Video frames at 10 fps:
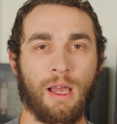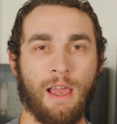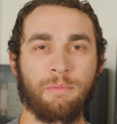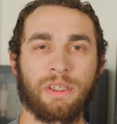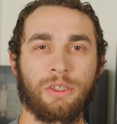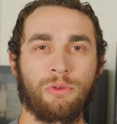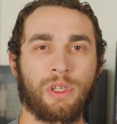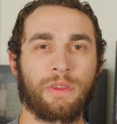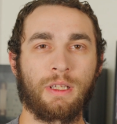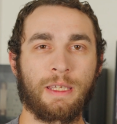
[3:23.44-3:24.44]
I've been
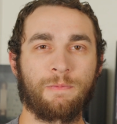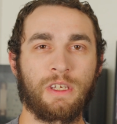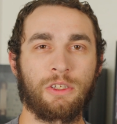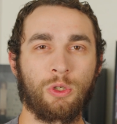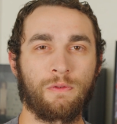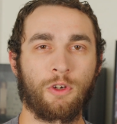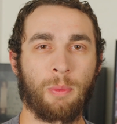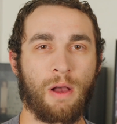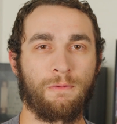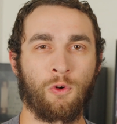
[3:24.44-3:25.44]
using the Leap V2 for
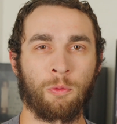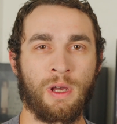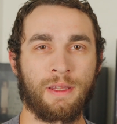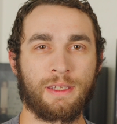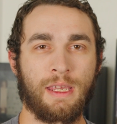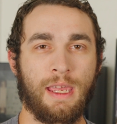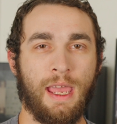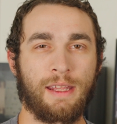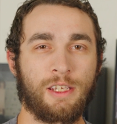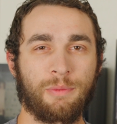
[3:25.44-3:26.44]
about 4 months,
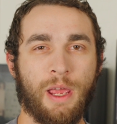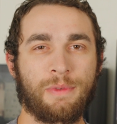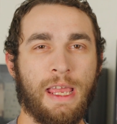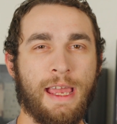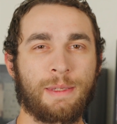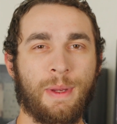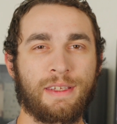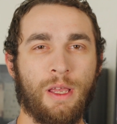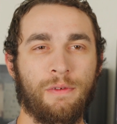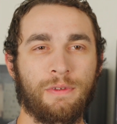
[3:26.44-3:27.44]
and sometimes I ask
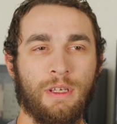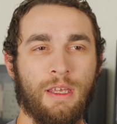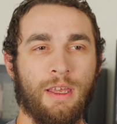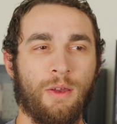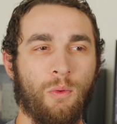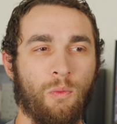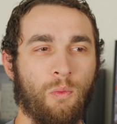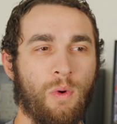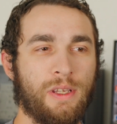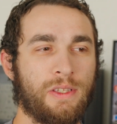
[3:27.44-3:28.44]
myself,
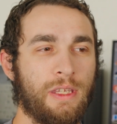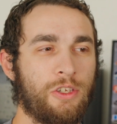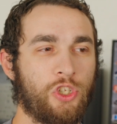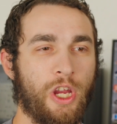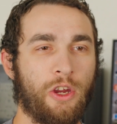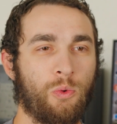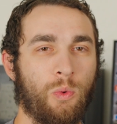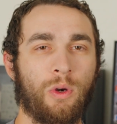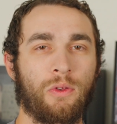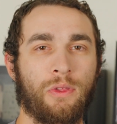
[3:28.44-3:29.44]
was this chair
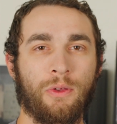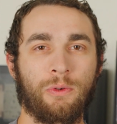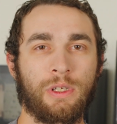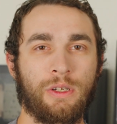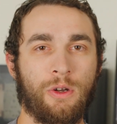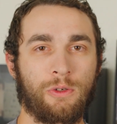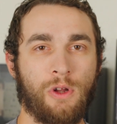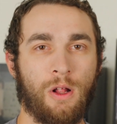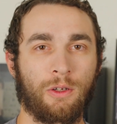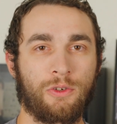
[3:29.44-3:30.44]
worth
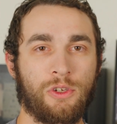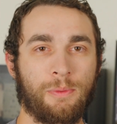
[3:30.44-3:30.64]
$1,300?